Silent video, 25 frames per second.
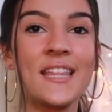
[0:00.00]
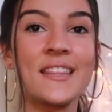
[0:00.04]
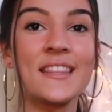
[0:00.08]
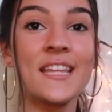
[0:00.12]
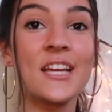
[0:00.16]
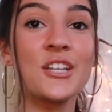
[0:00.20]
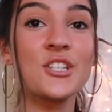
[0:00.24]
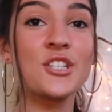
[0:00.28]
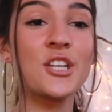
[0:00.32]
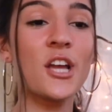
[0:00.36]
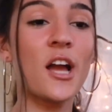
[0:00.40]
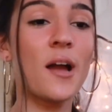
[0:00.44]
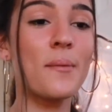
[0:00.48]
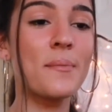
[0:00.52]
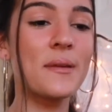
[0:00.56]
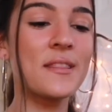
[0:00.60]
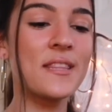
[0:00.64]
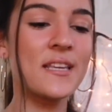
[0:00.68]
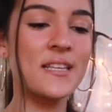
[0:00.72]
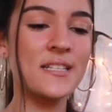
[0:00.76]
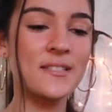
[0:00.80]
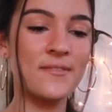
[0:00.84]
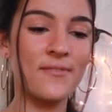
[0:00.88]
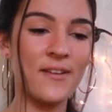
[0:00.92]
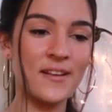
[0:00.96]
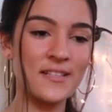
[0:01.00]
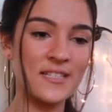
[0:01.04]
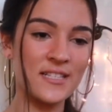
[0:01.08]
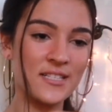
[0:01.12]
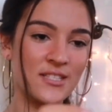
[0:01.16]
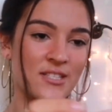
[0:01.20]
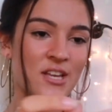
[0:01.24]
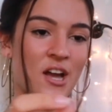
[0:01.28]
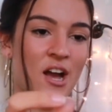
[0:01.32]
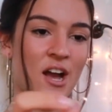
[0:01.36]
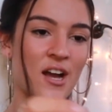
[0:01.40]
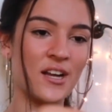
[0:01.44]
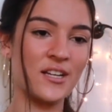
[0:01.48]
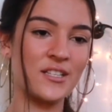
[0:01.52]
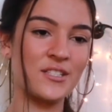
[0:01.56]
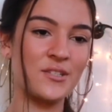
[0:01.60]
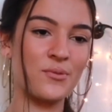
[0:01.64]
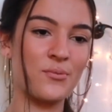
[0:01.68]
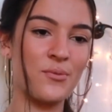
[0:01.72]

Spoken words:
Then she got me these fuzzy socks,